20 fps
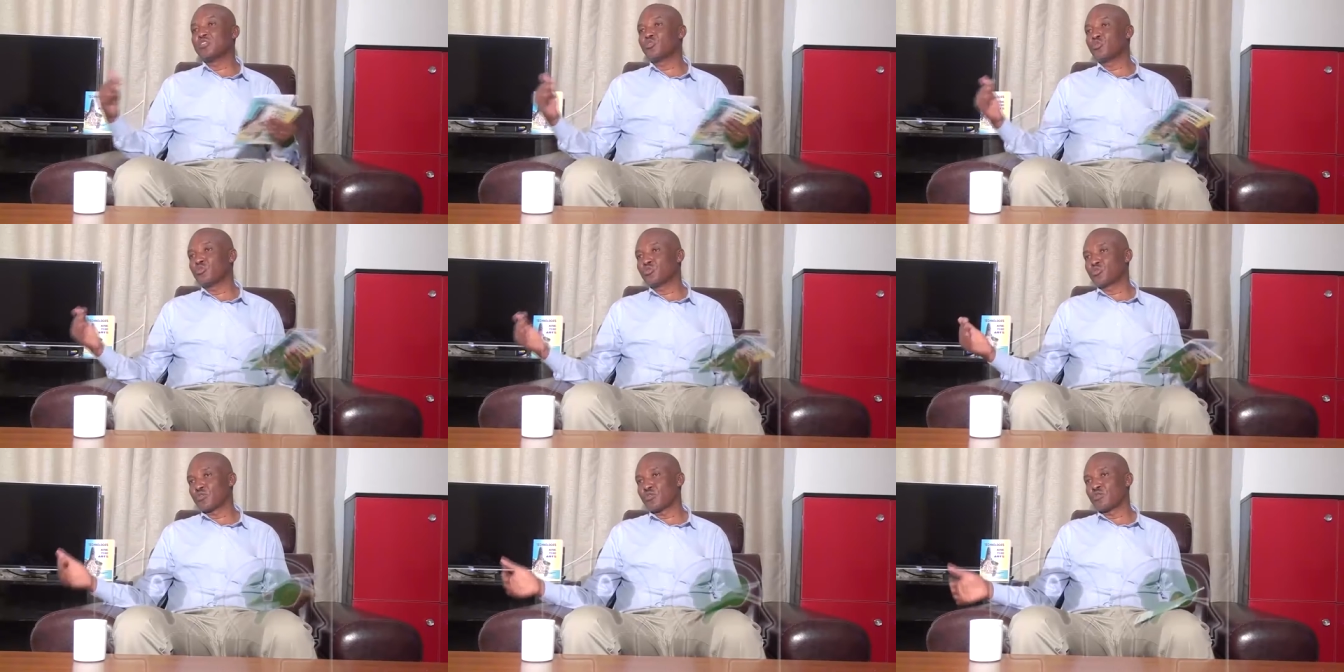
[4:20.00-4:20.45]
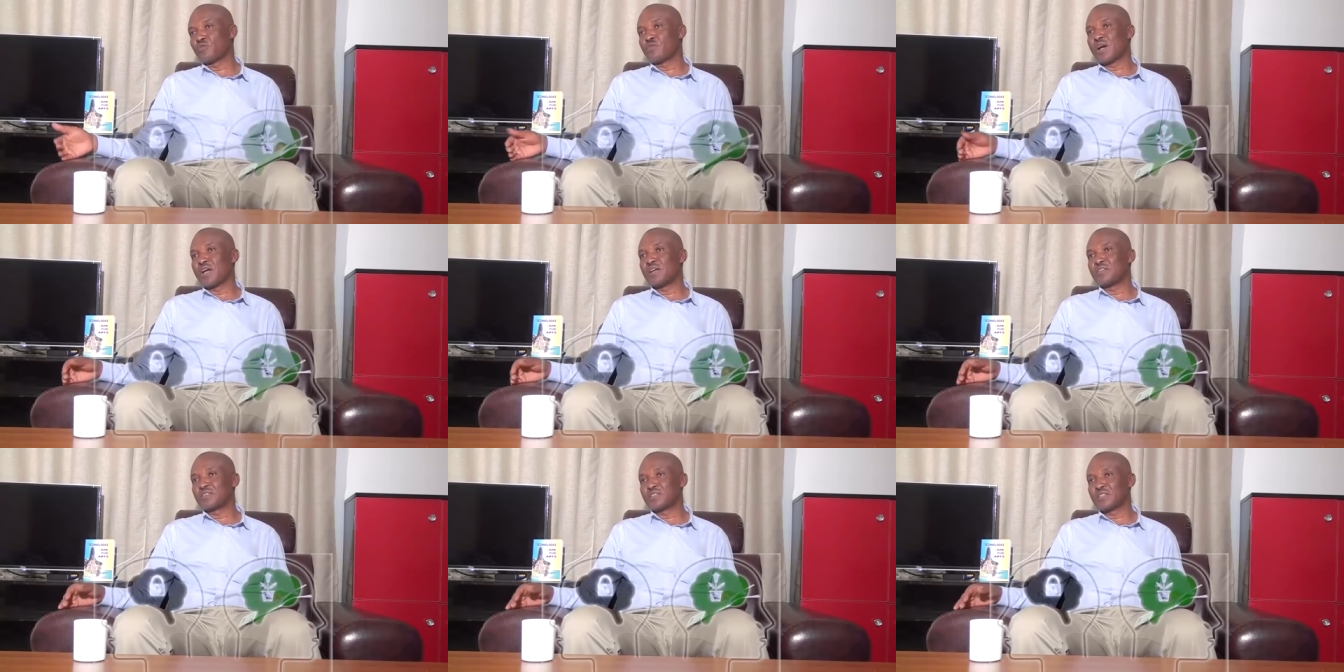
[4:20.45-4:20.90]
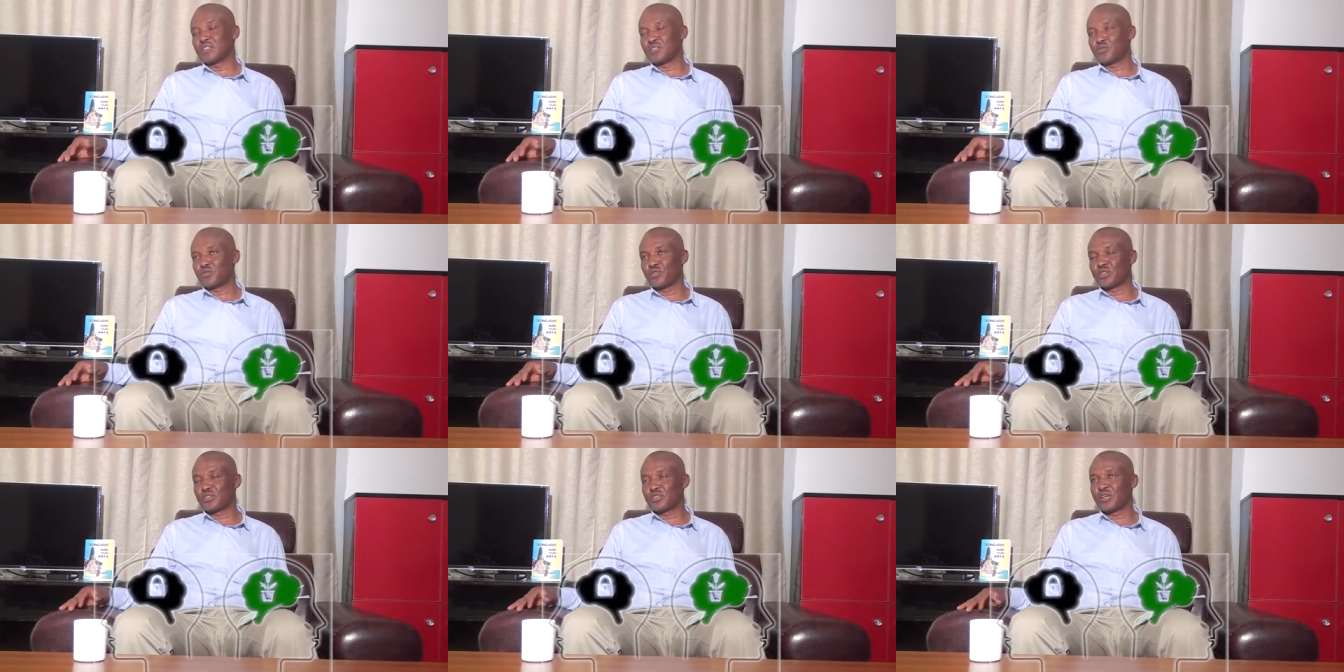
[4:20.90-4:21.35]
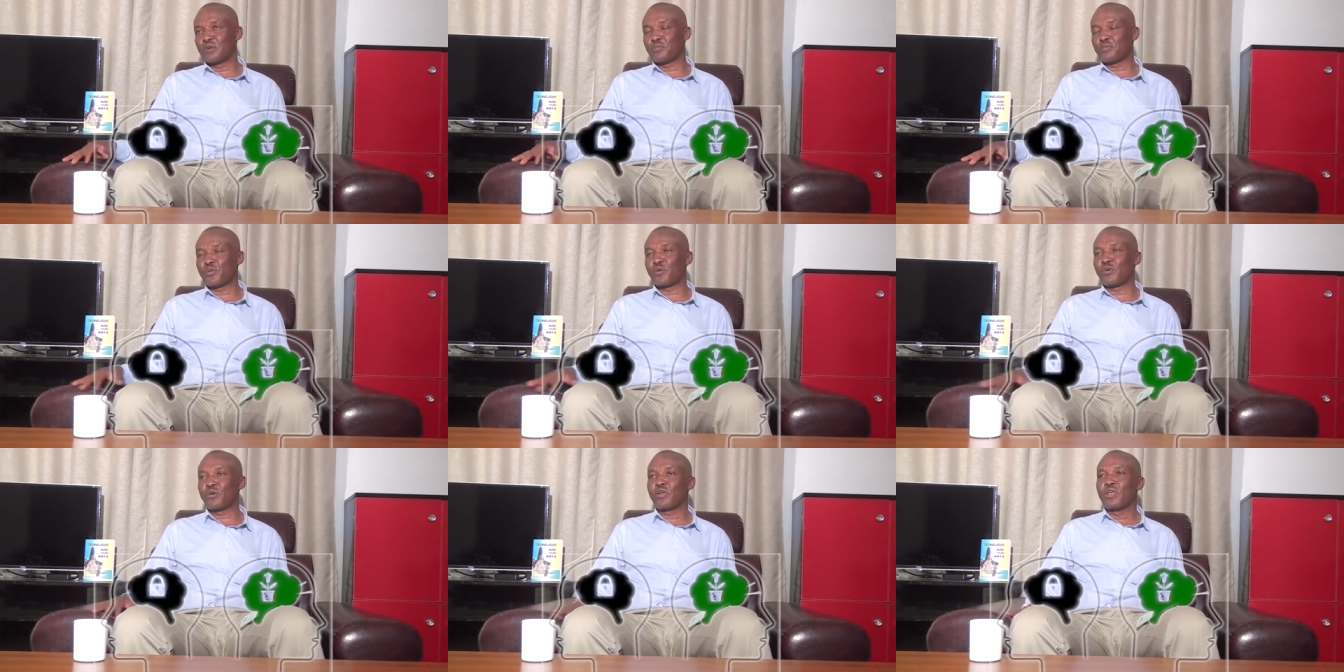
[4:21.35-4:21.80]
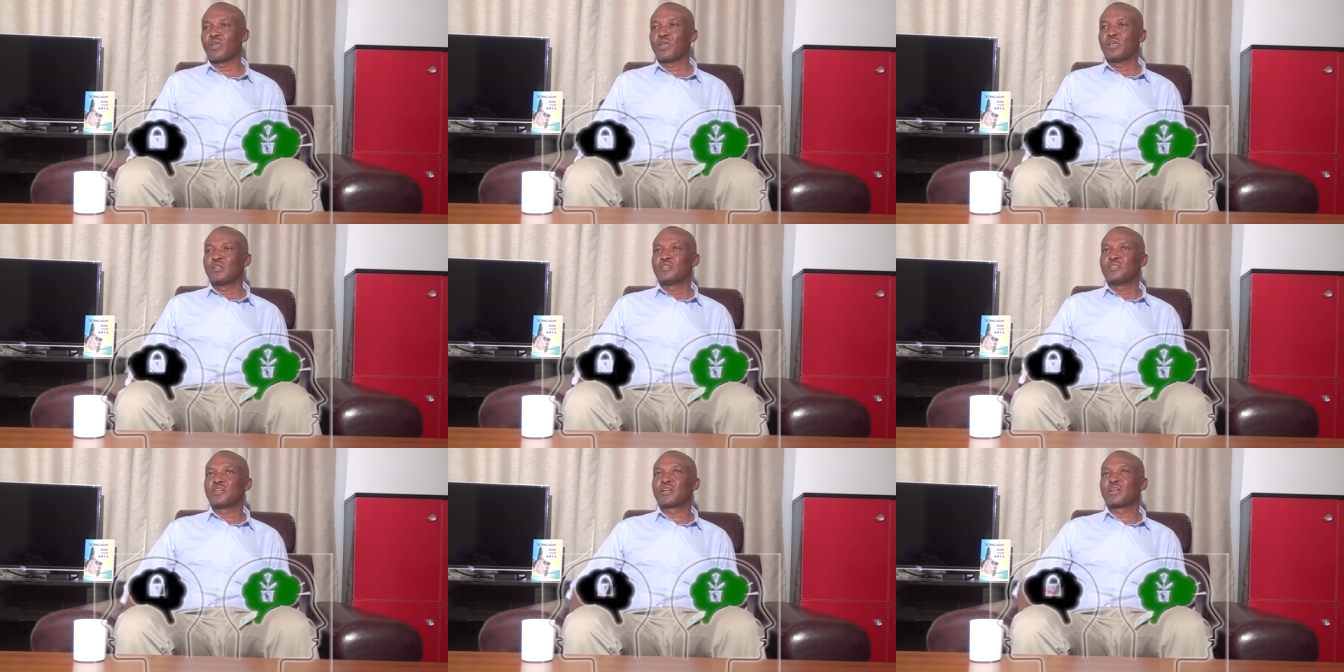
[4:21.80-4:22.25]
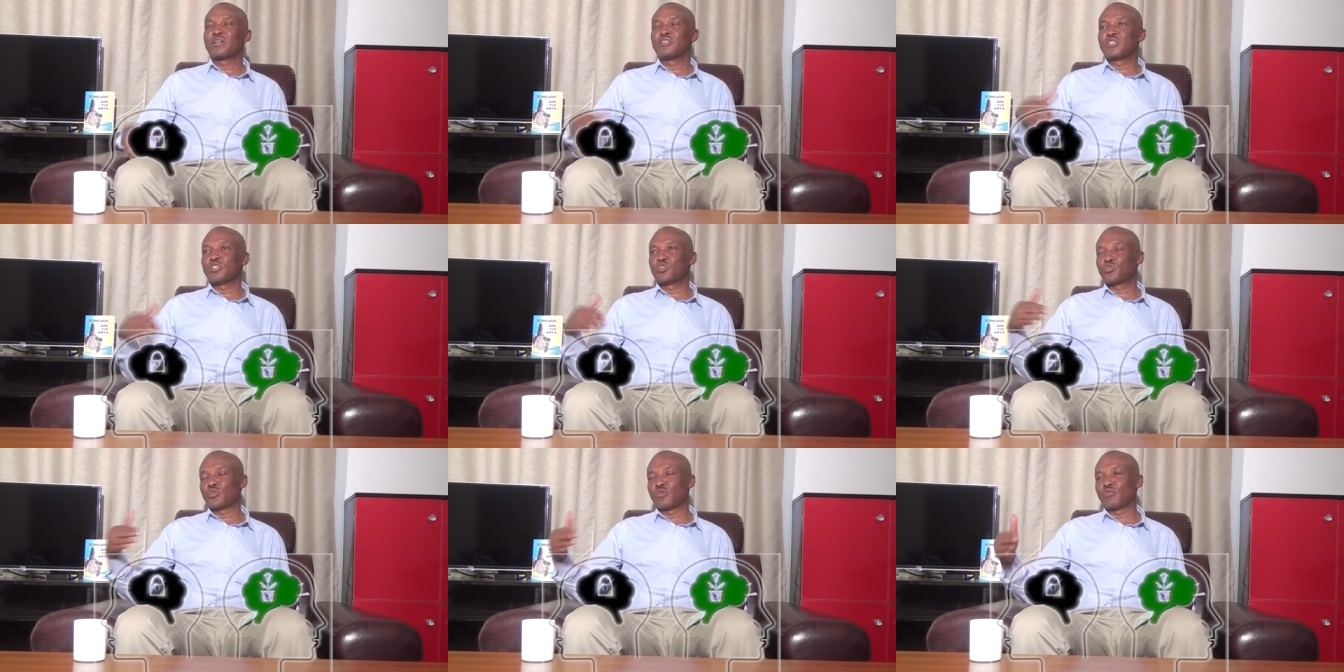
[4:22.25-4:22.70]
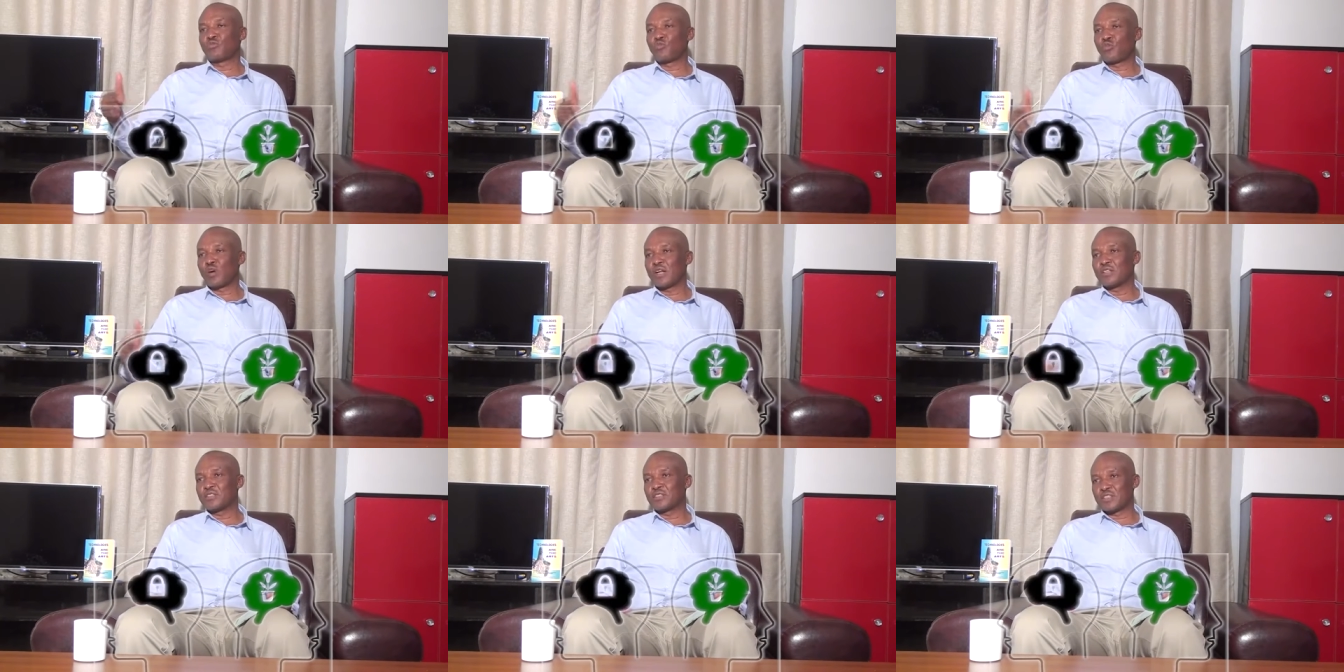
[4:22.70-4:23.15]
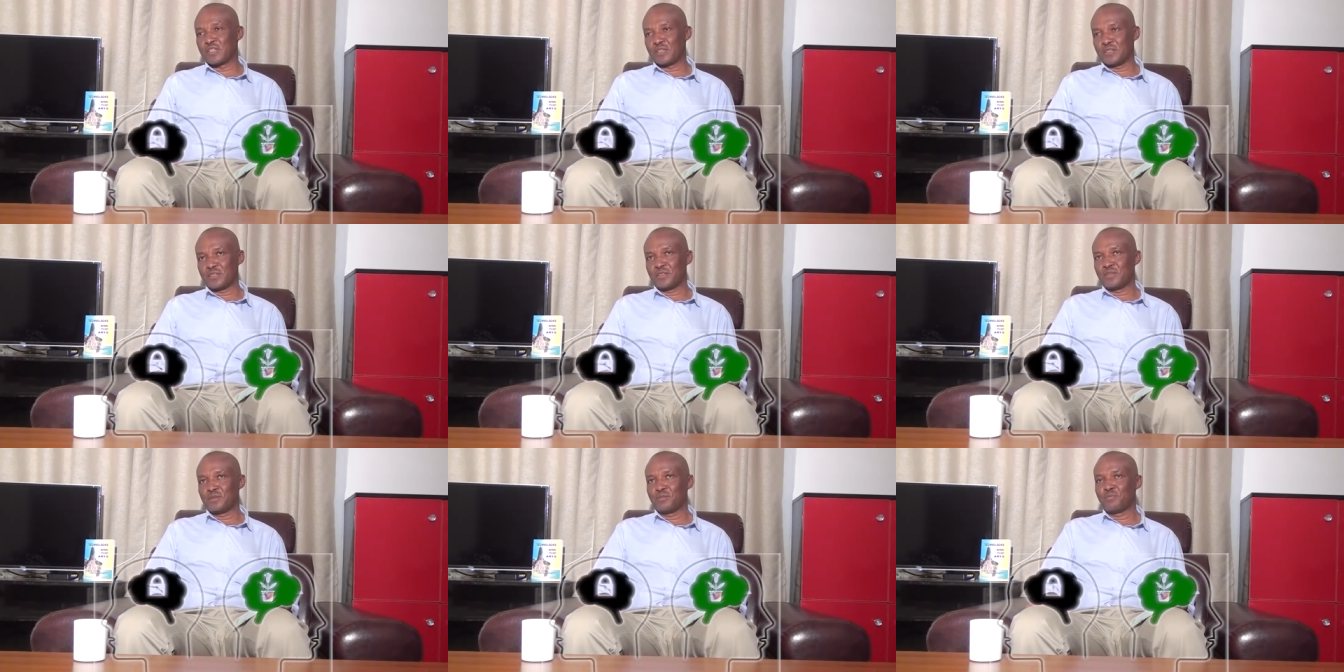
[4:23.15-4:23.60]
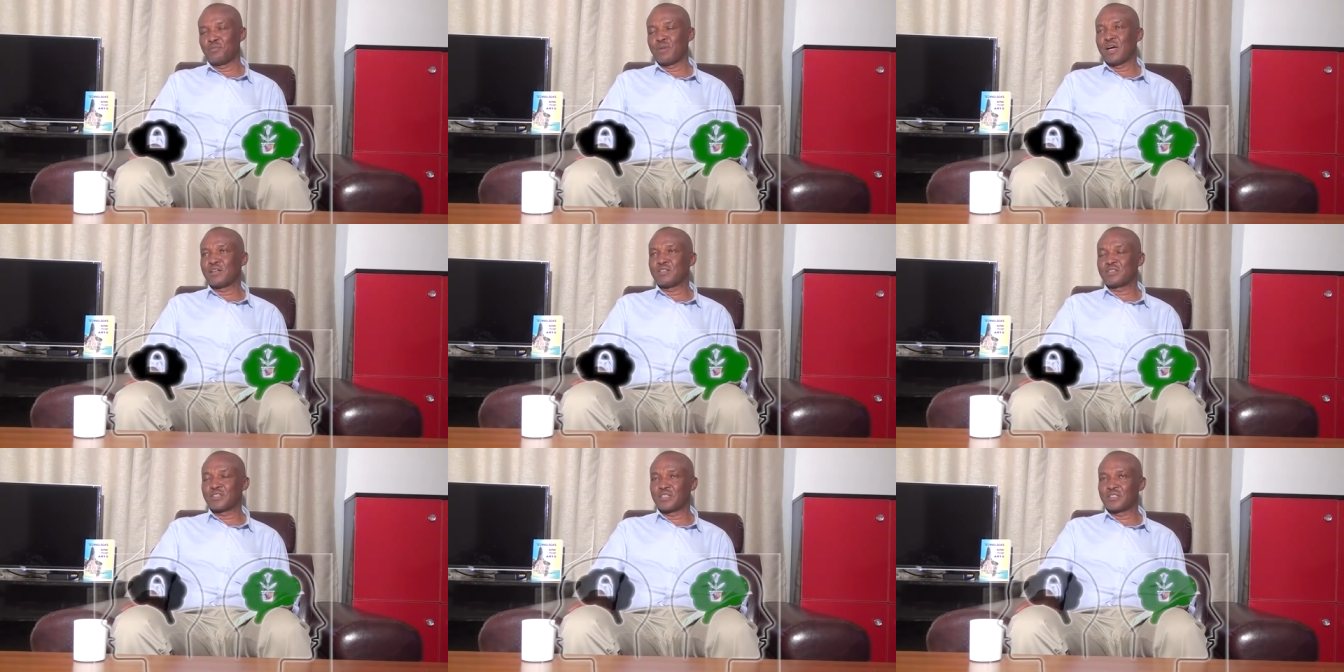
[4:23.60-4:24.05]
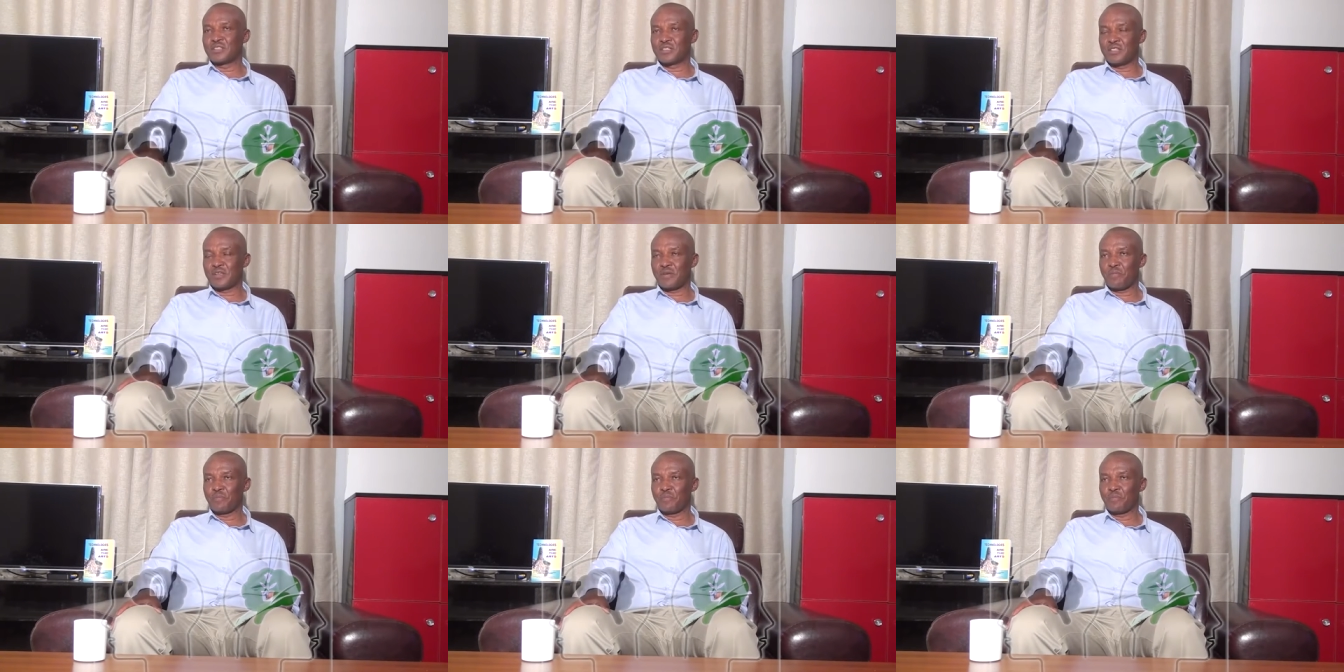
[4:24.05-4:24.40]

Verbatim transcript: issues of mindset for example there is issue of quality mindset